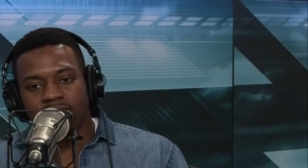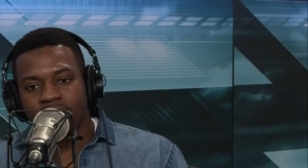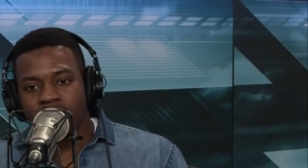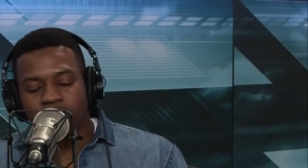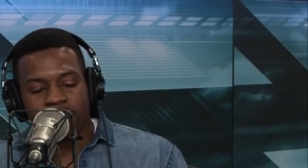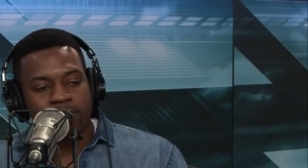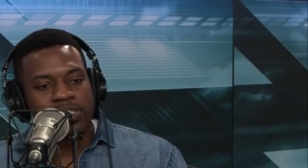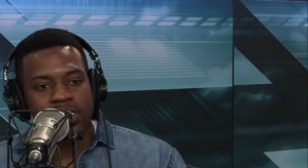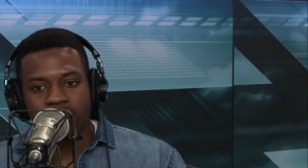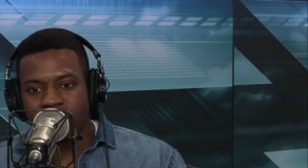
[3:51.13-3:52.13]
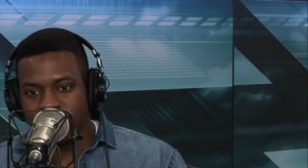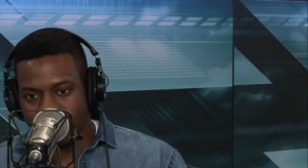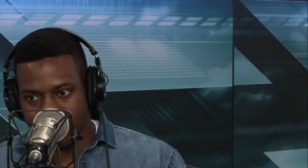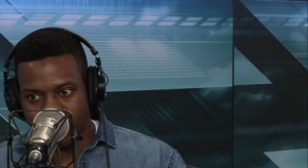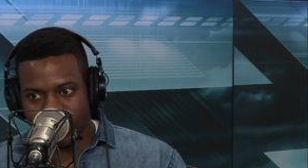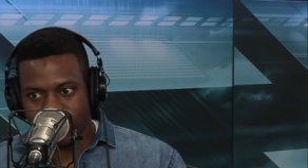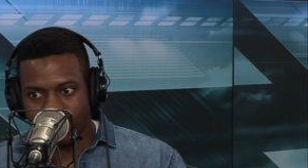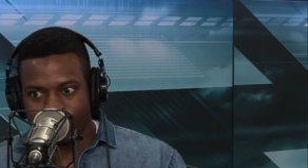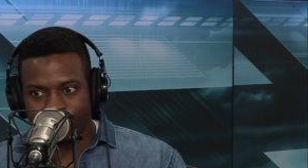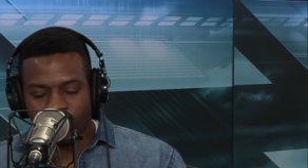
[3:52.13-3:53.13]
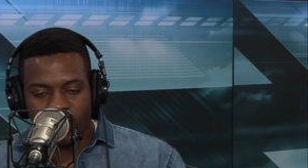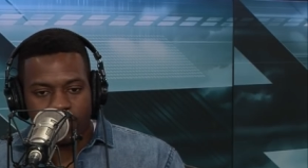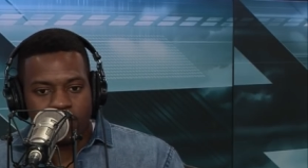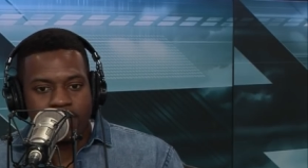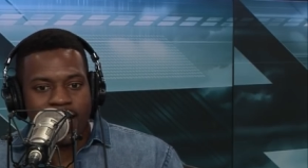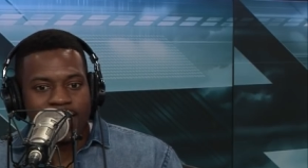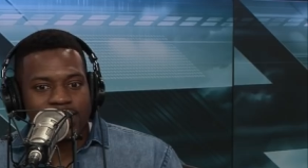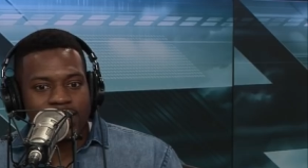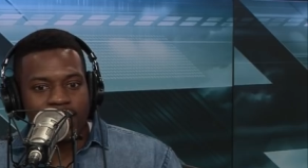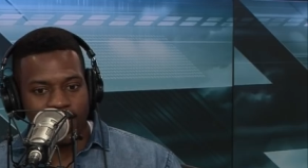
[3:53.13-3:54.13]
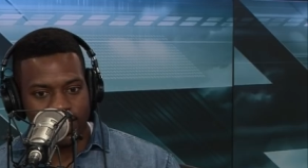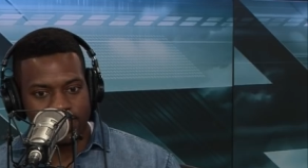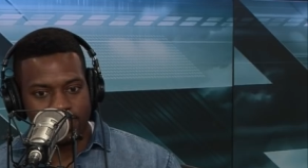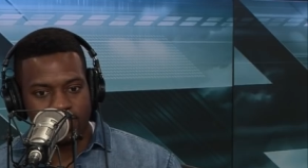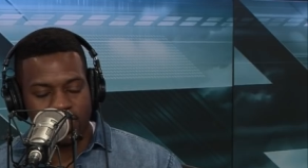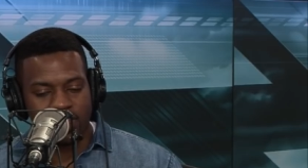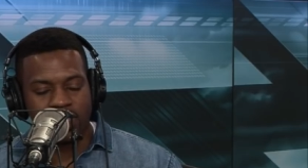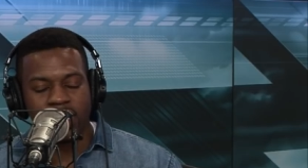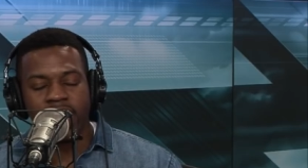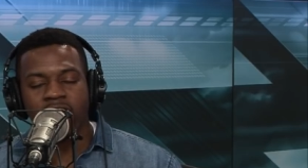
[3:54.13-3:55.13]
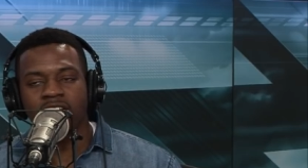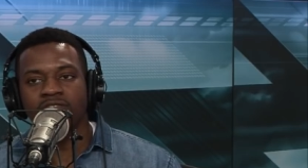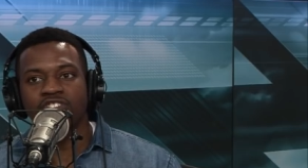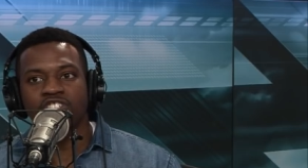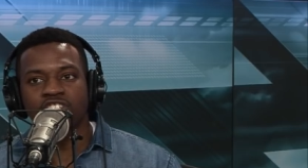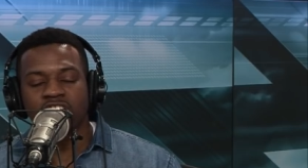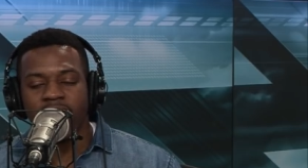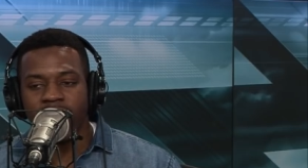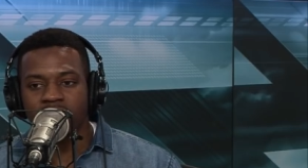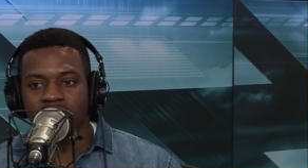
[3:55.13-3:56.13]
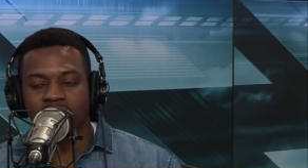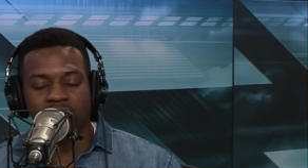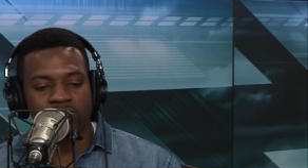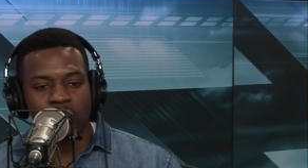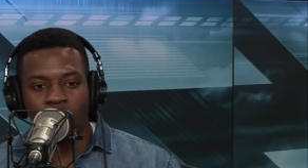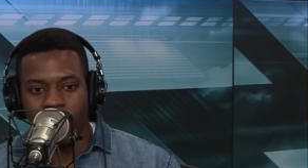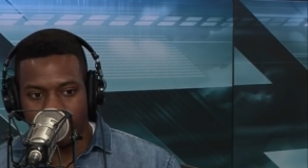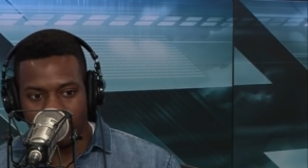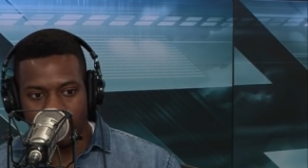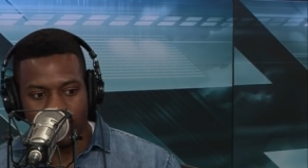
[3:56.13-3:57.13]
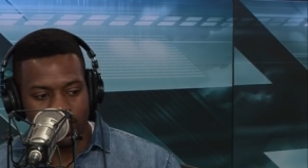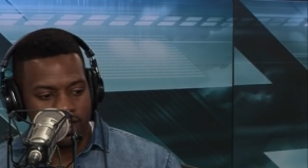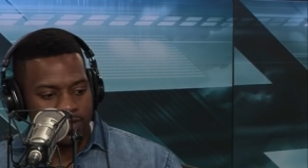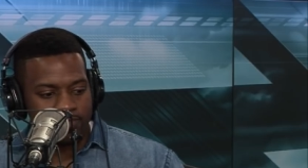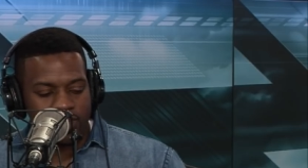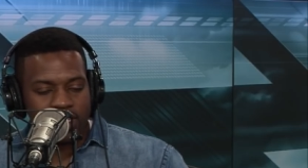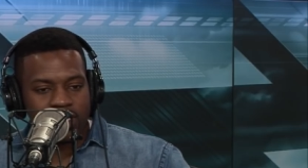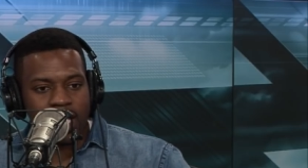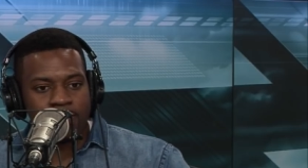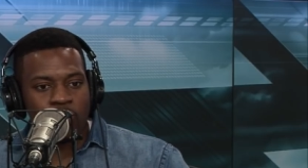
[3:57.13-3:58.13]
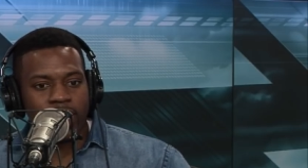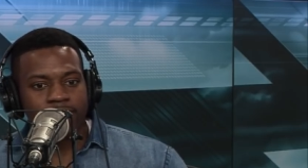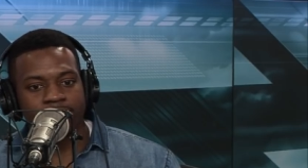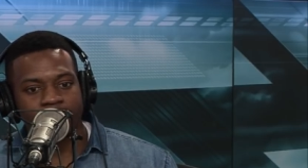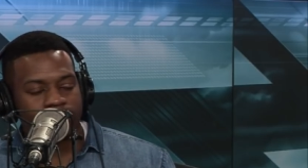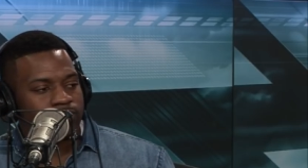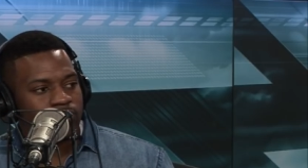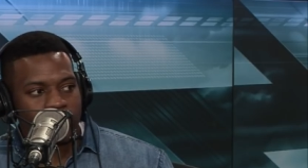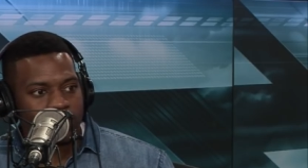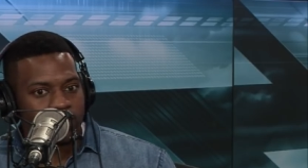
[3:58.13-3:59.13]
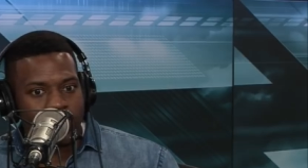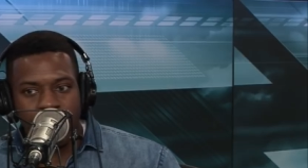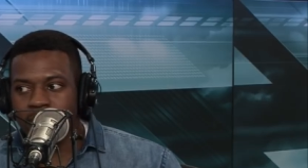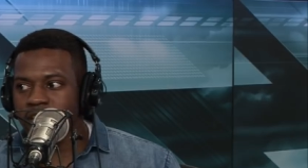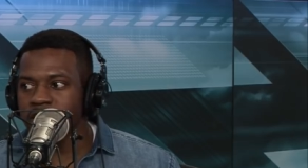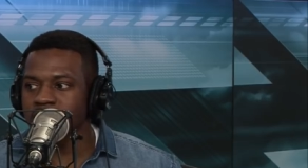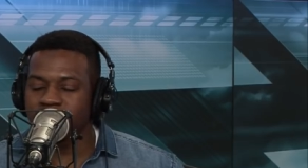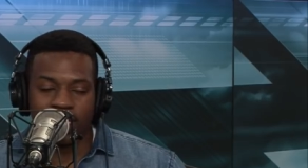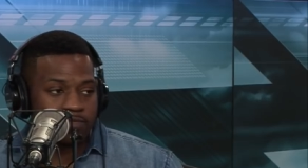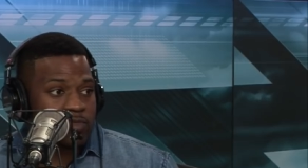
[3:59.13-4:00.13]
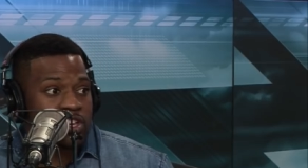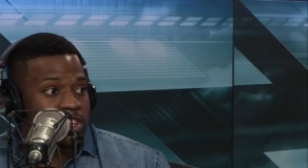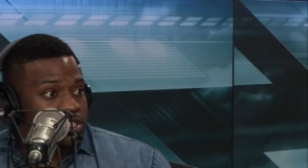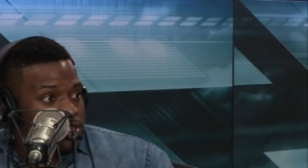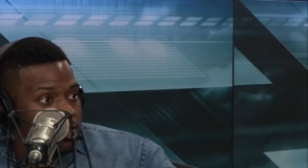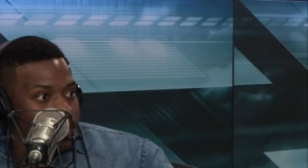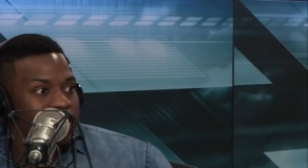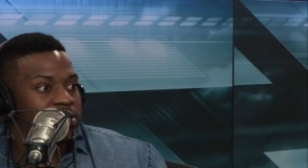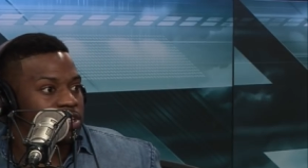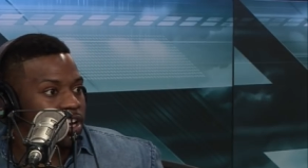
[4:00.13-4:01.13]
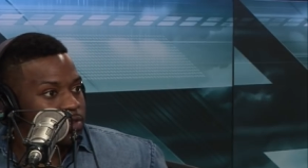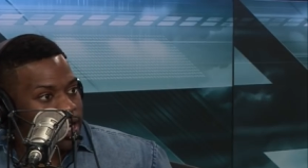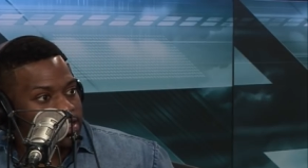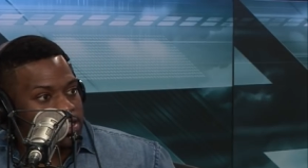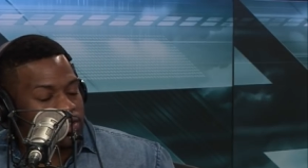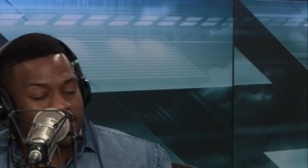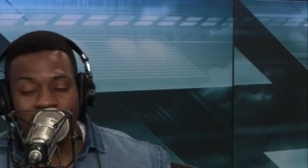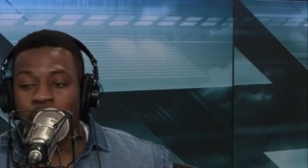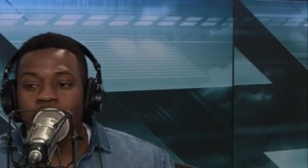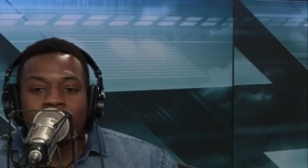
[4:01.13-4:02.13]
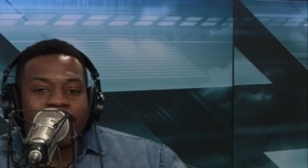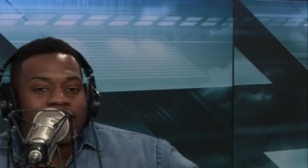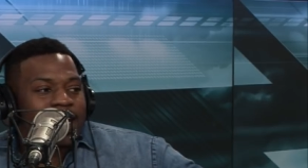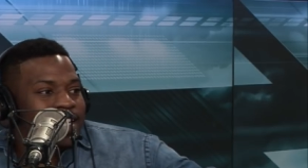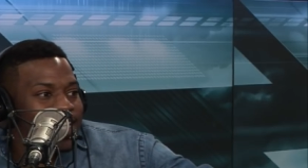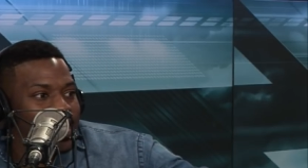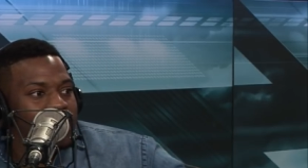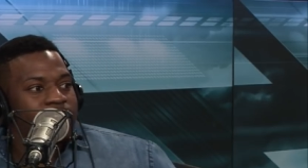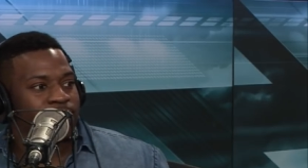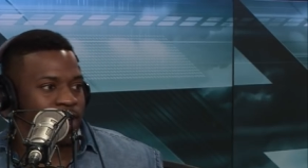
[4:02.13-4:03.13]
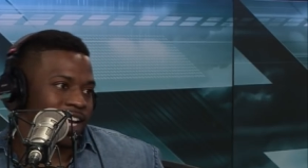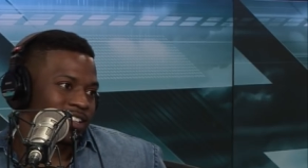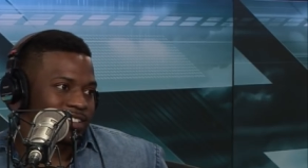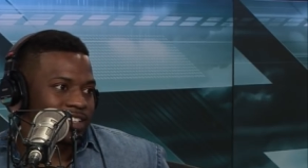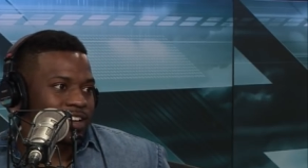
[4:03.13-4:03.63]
Forget about from series to series. From night to night, the narratives change so wildly. Game one, we came in here and said, this could be the DeLon Wright series. We might not need Fred.